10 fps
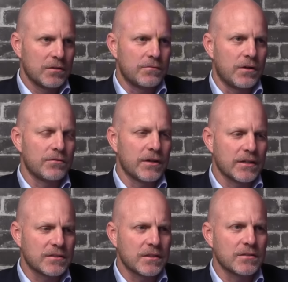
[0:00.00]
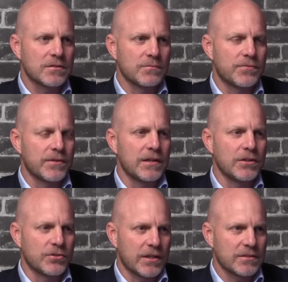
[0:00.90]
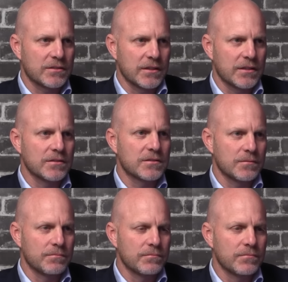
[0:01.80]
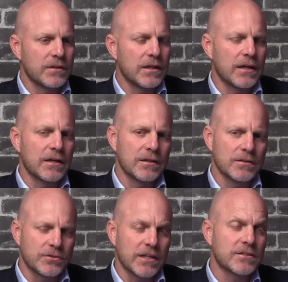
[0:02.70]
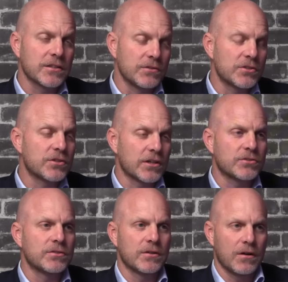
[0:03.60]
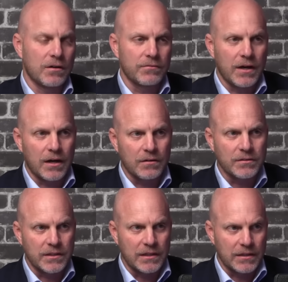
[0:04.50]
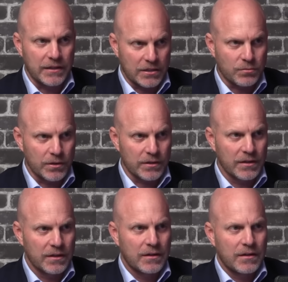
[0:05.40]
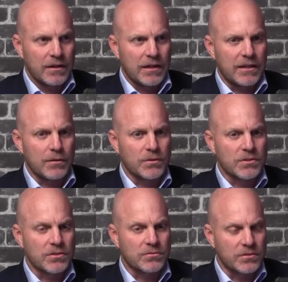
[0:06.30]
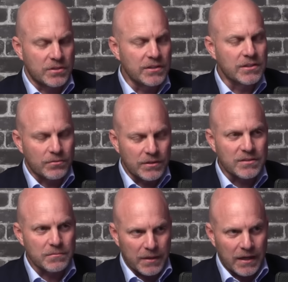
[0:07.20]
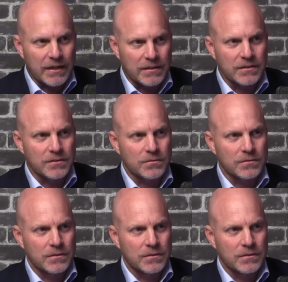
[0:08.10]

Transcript: Volvo has done some fairly drastic and some drastic restructuring of our dealer network. And there was a strategic reason behind it.